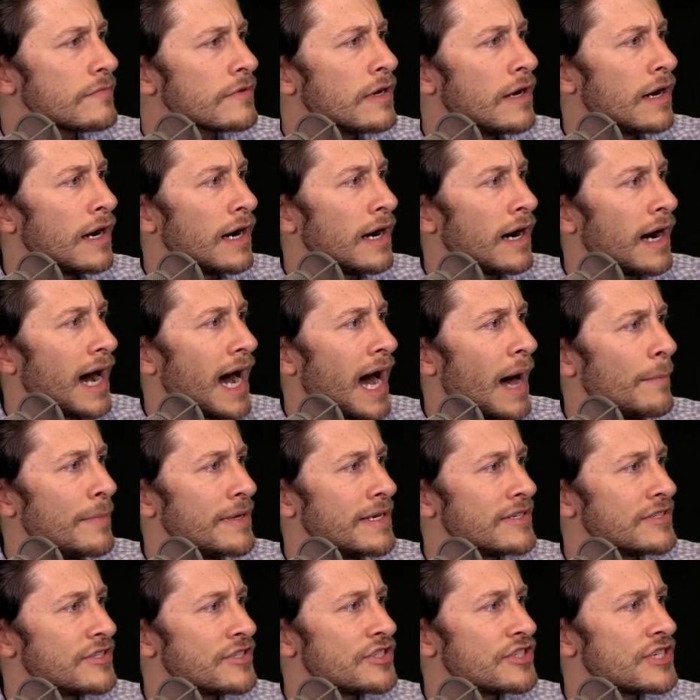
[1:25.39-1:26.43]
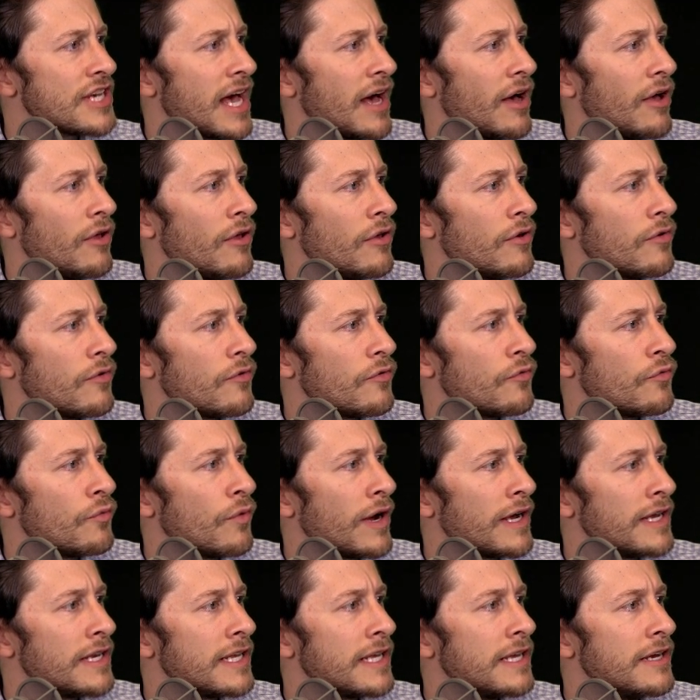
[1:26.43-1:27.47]
I'm going to sell
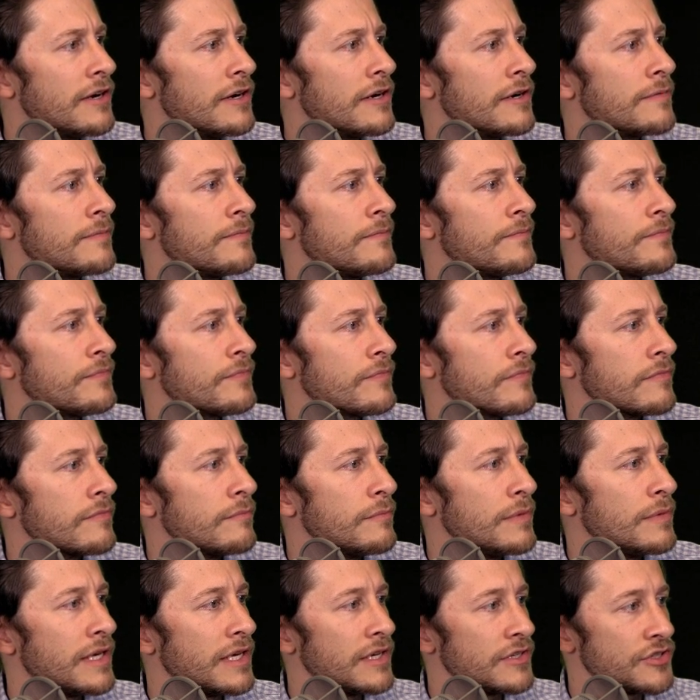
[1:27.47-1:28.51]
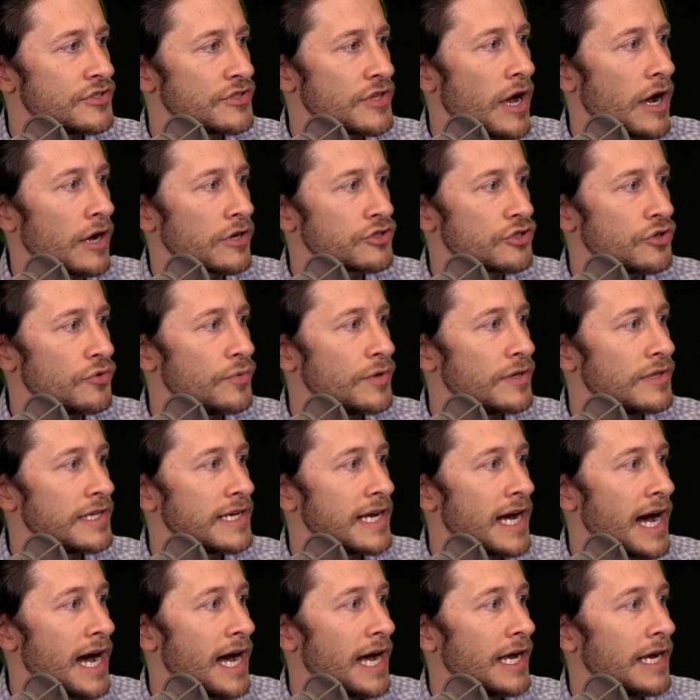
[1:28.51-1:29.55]
right here because stocks are really
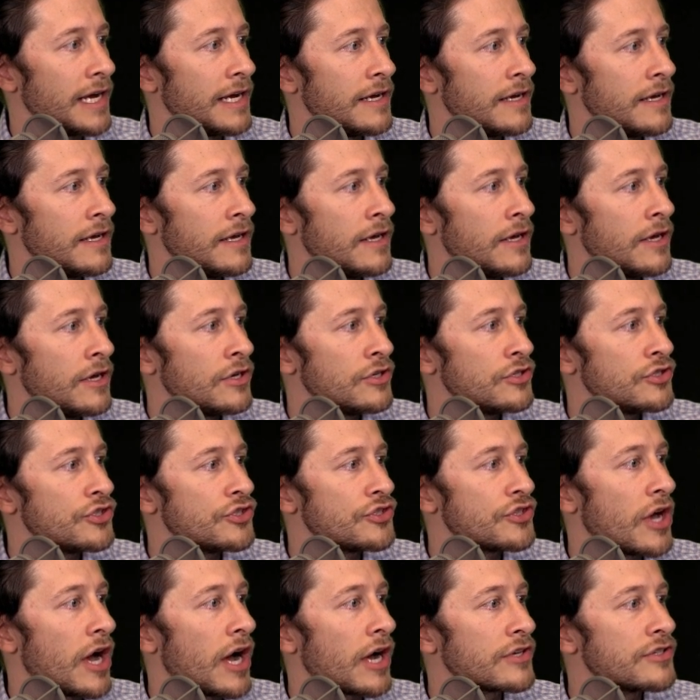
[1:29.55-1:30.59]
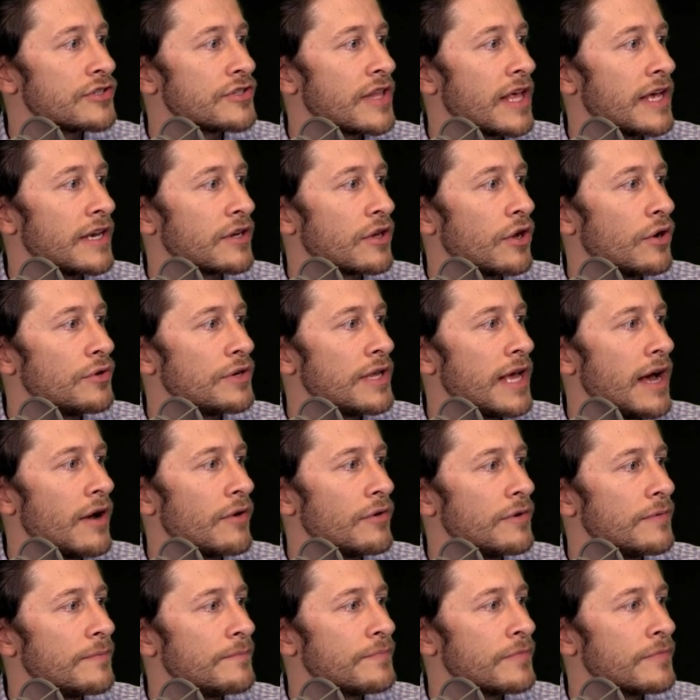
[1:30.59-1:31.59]
high. Stocks then go down.